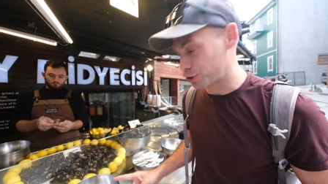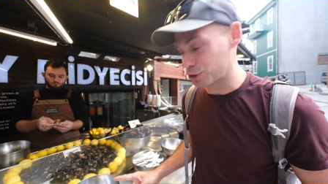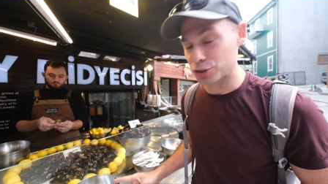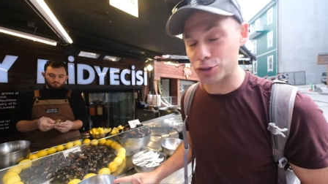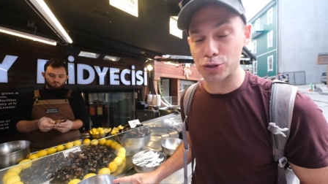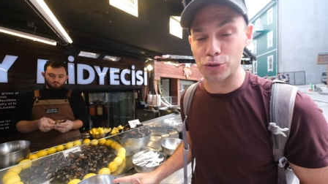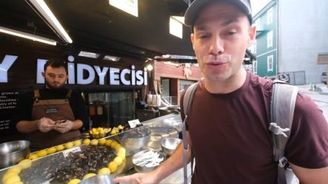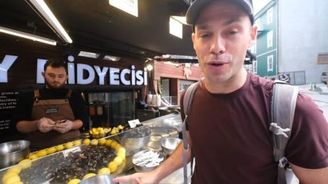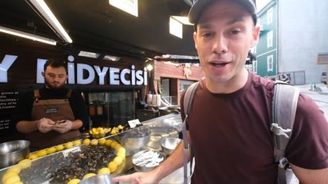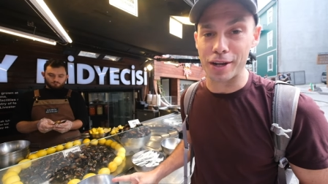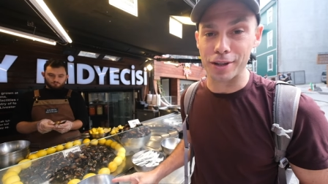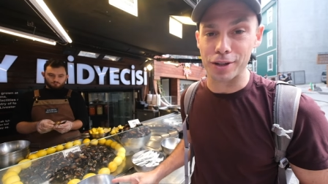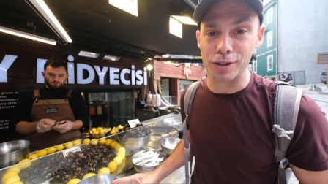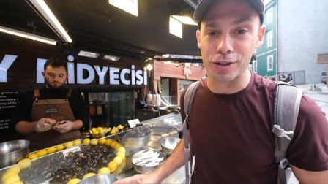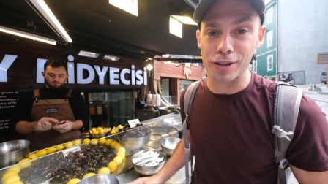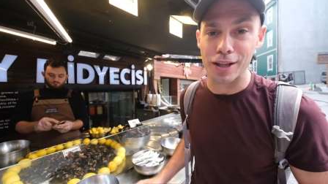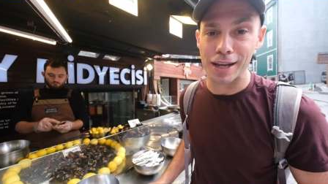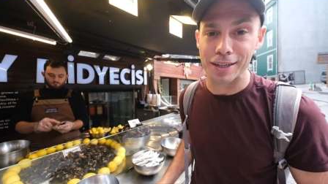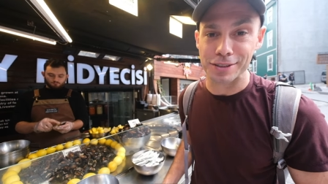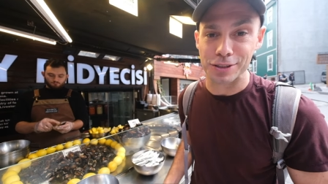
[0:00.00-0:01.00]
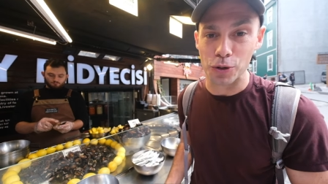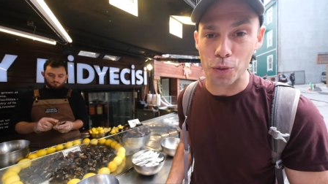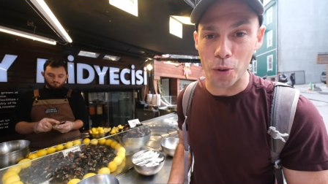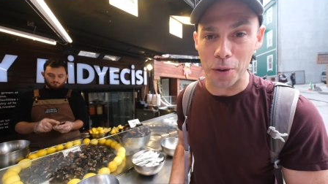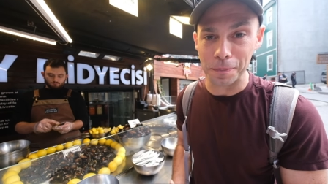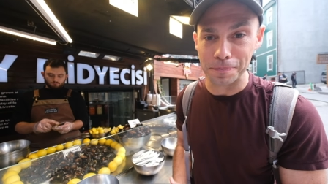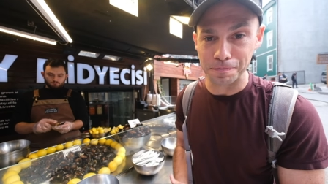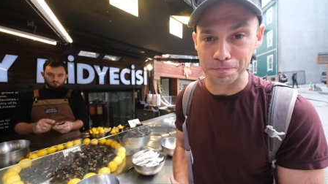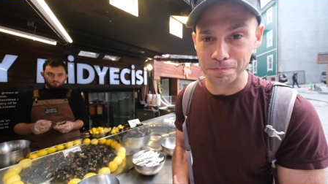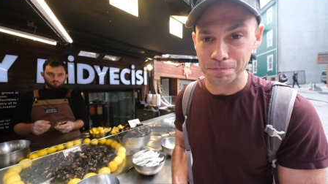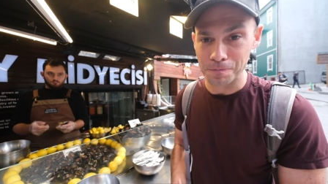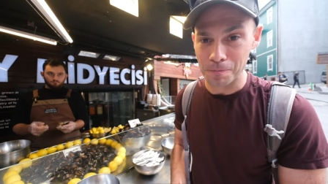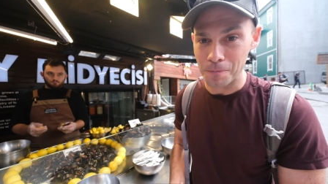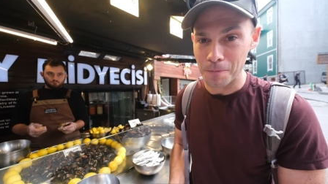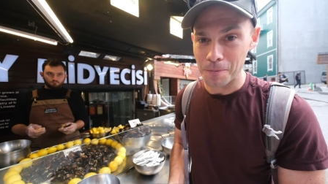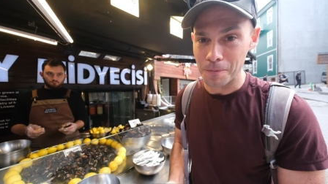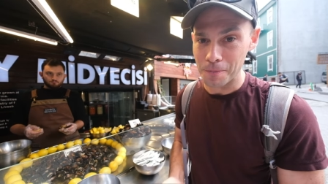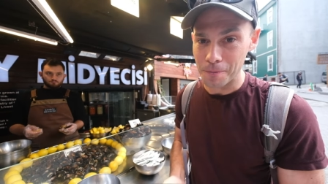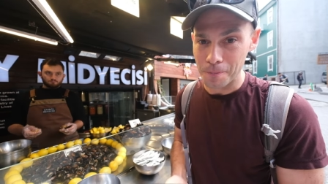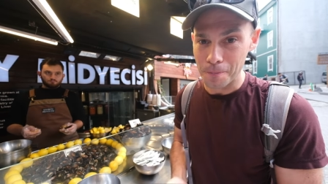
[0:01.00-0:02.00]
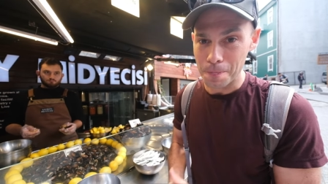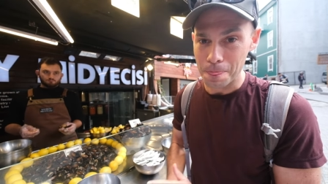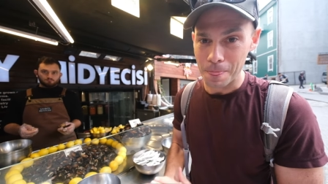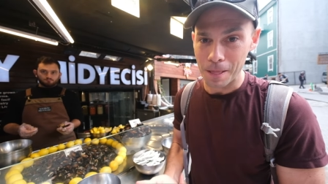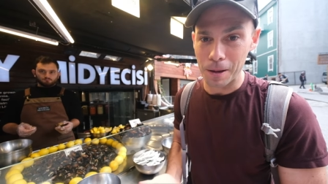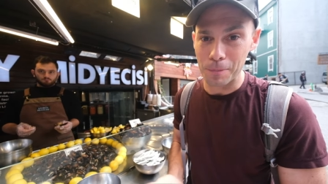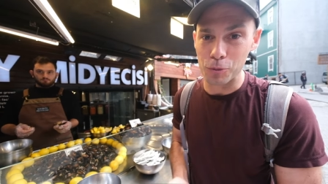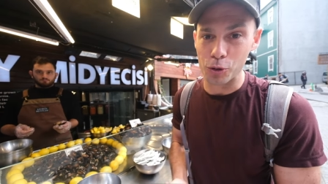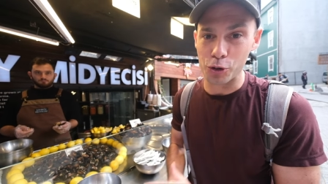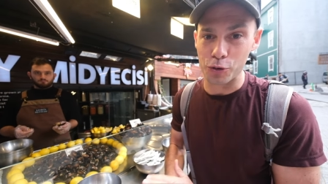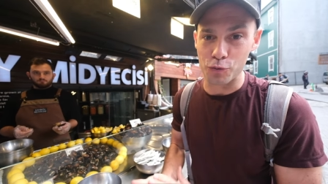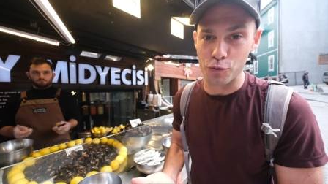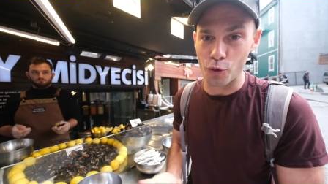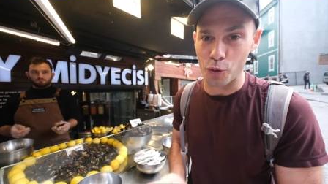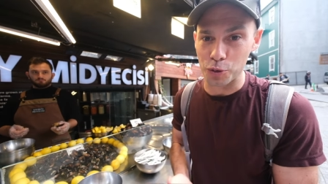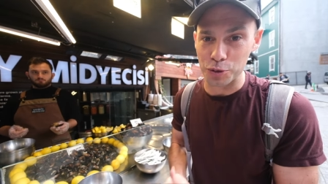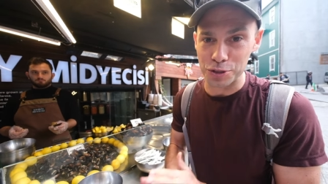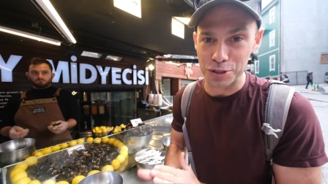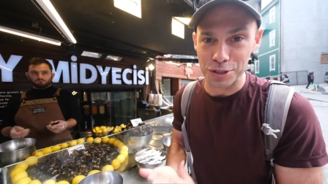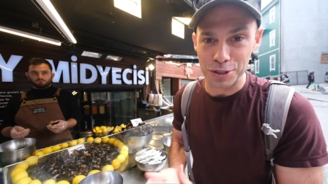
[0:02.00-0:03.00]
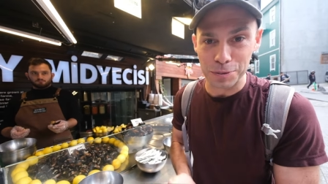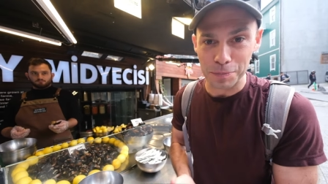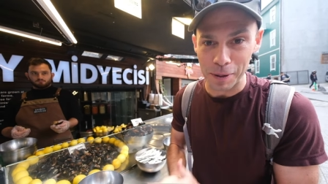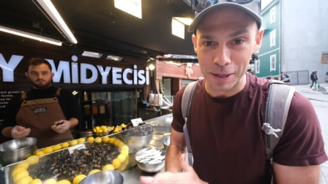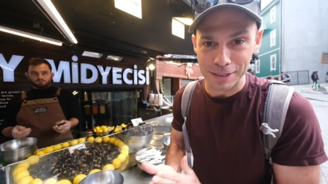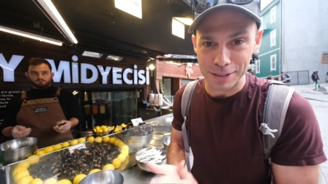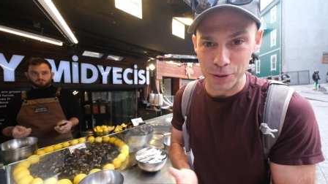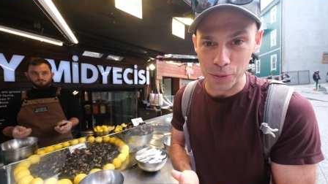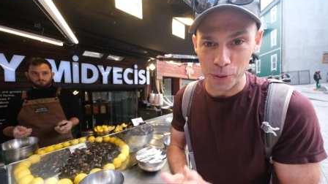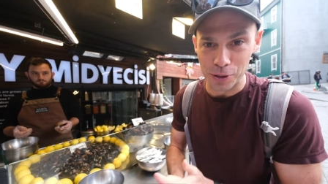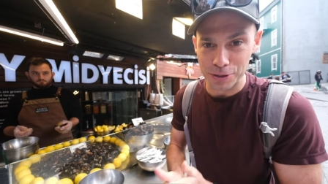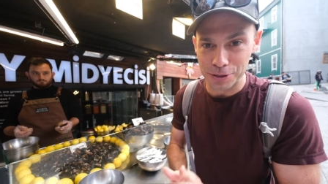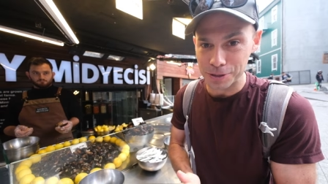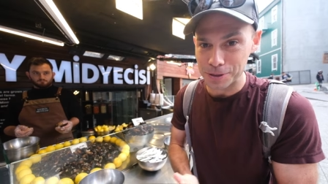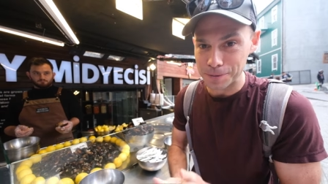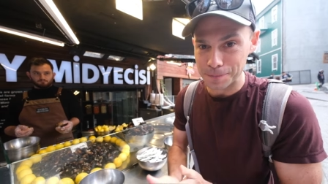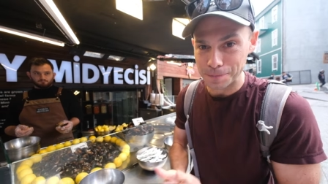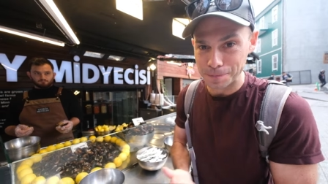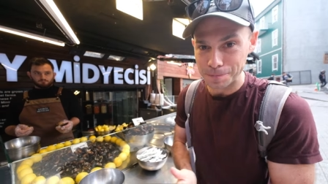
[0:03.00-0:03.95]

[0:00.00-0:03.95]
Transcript: just a regular classic one. I'm looking forward to the spicy ones.